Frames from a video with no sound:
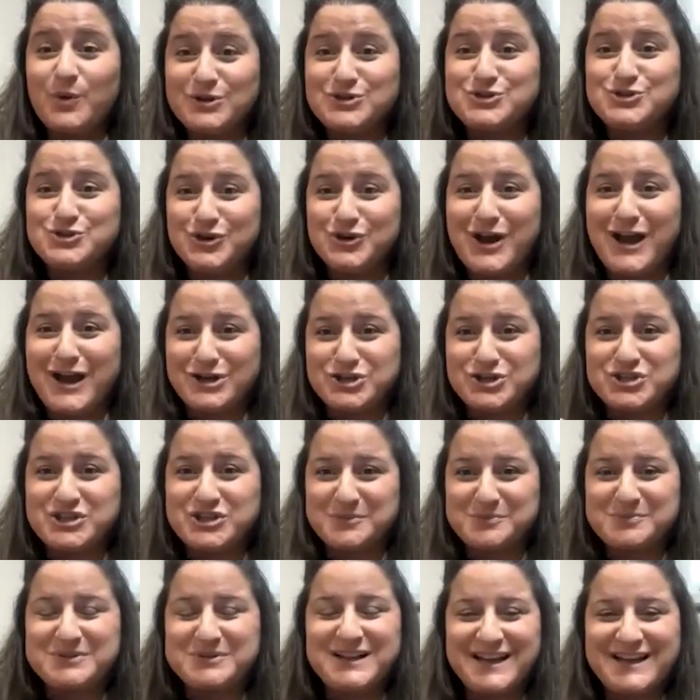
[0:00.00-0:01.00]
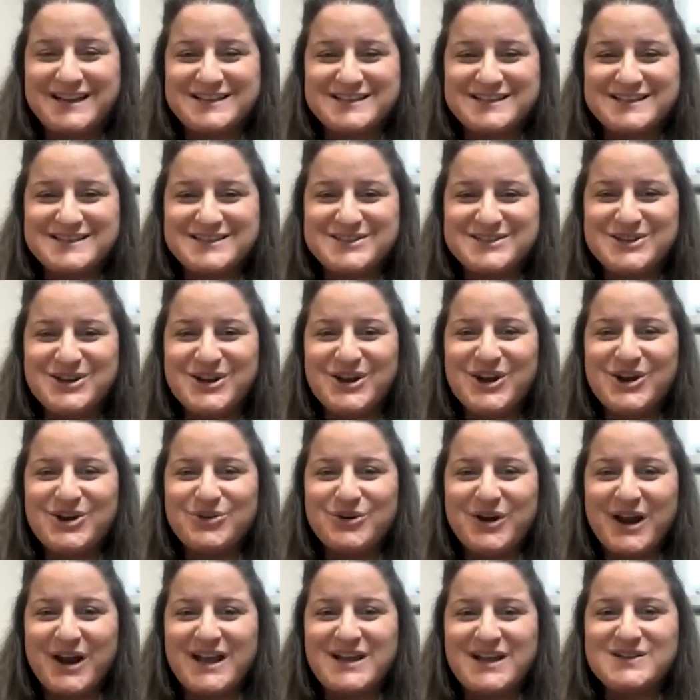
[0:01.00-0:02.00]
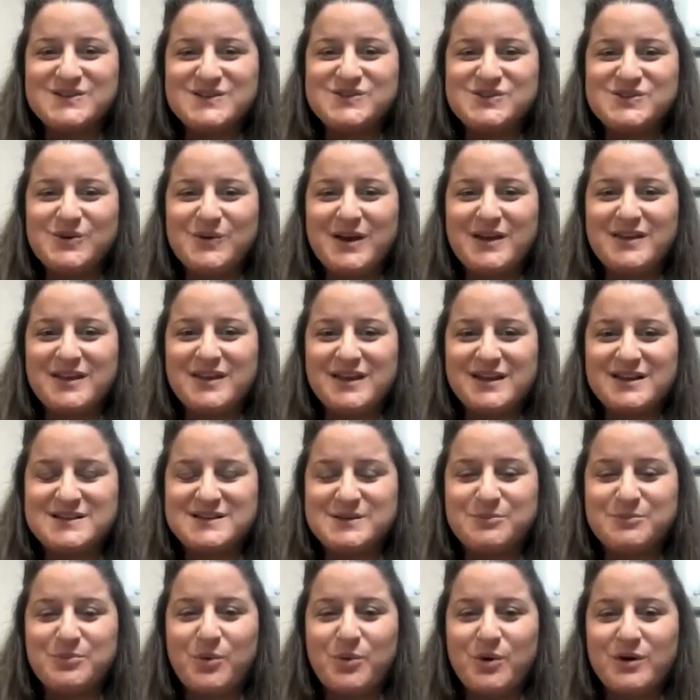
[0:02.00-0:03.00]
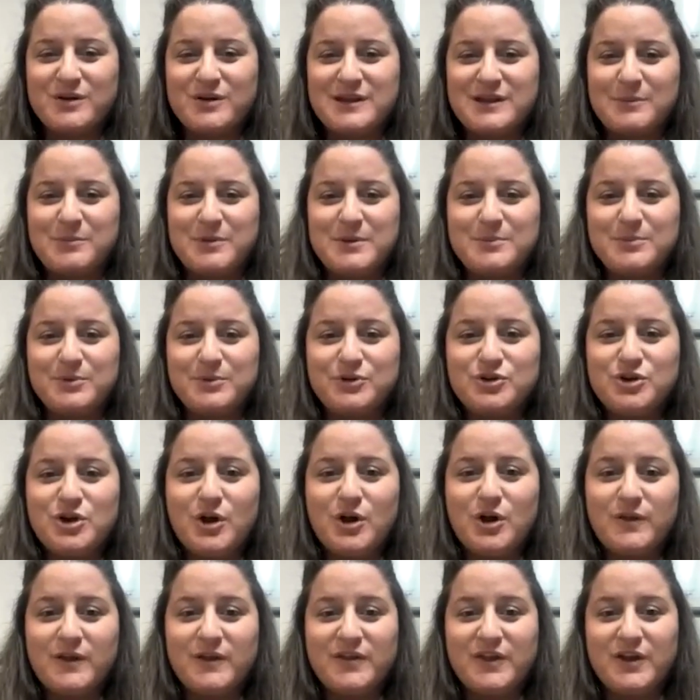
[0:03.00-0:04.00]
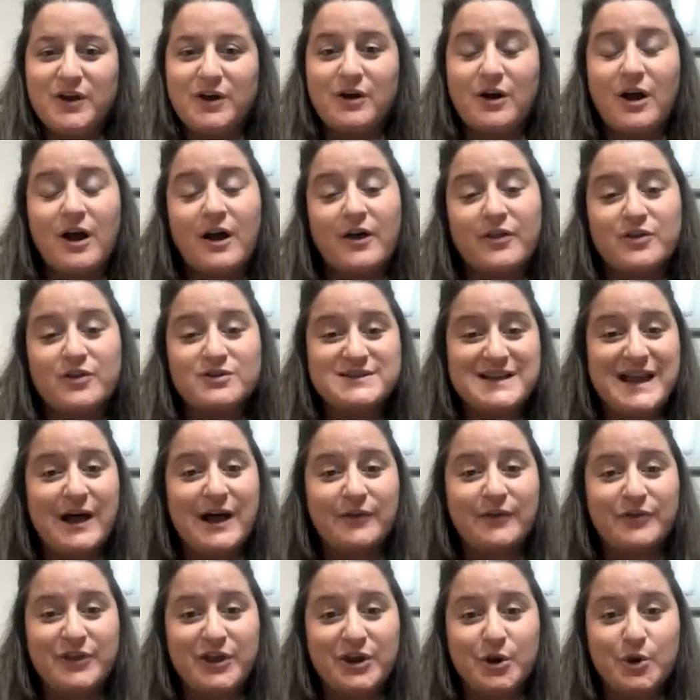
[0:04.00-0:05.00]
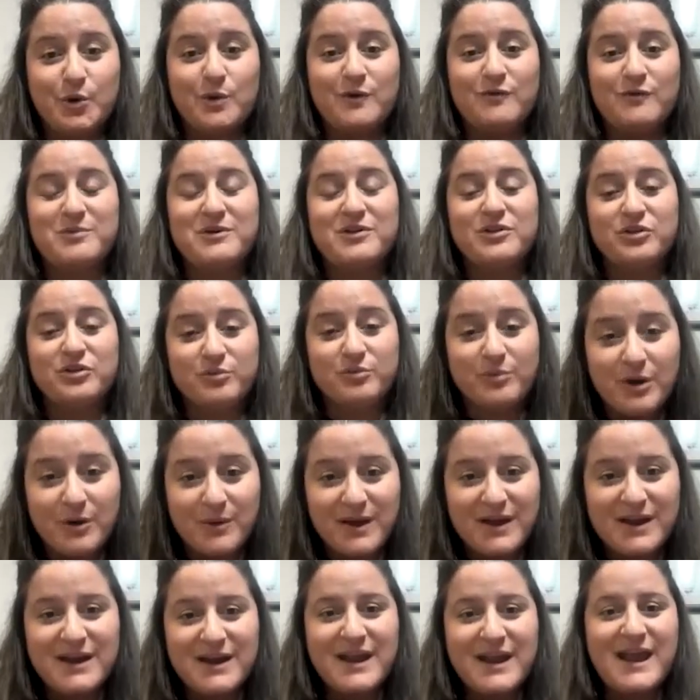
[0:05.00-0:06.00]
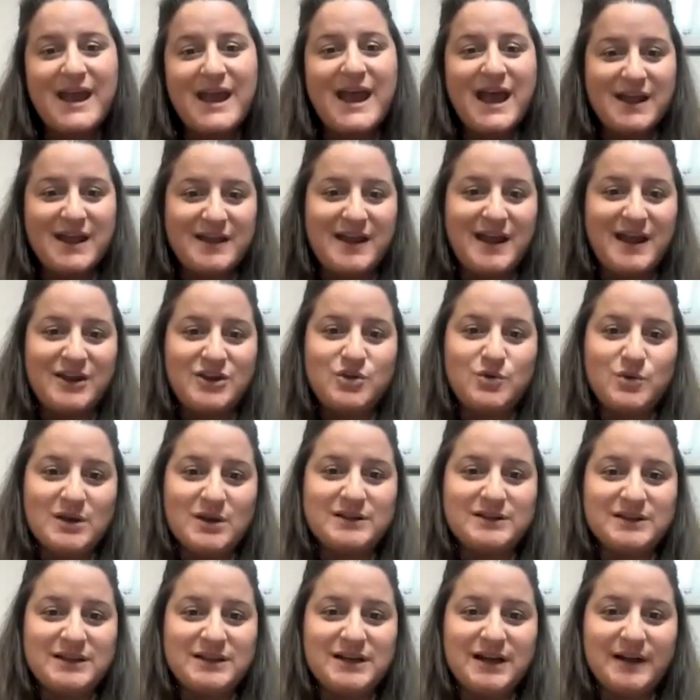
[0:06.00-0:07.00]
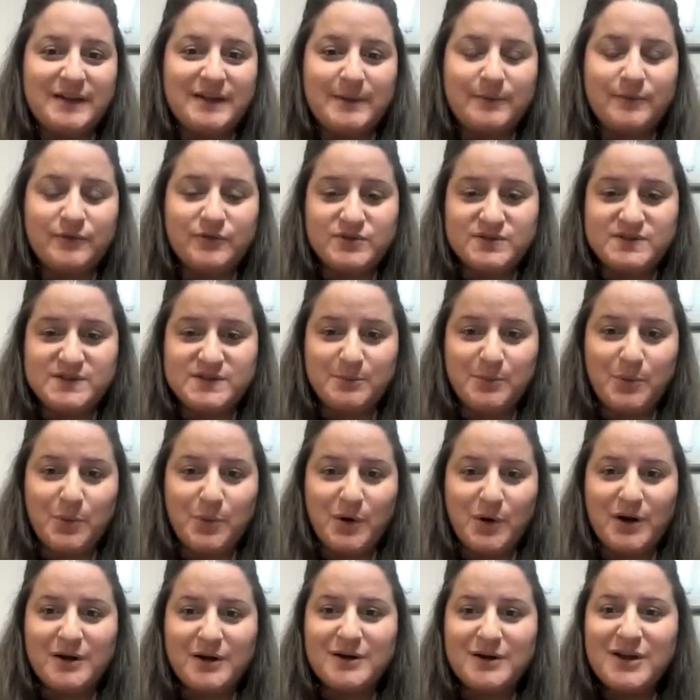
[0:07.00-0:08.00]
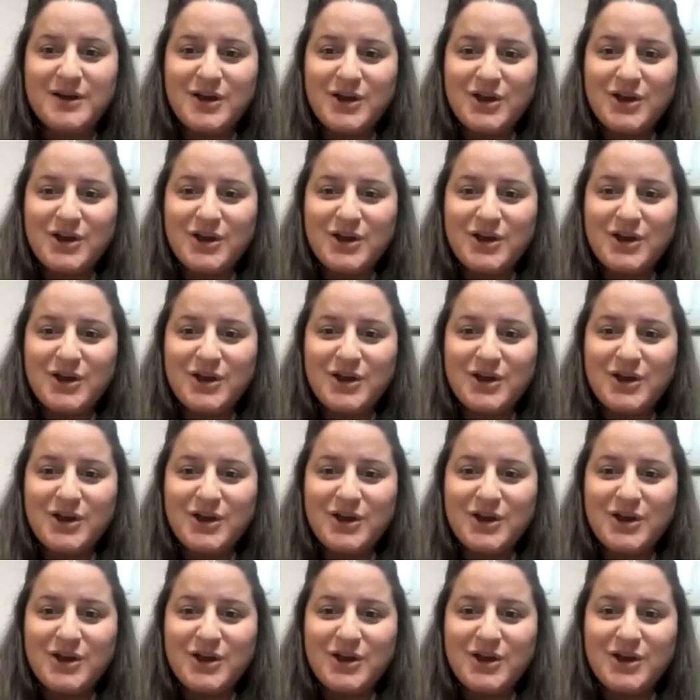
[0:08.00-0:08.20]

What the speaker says: once you're actually placed, right? So I think it's important that people know that there are others out there who have been through it, and you can lean on them for support.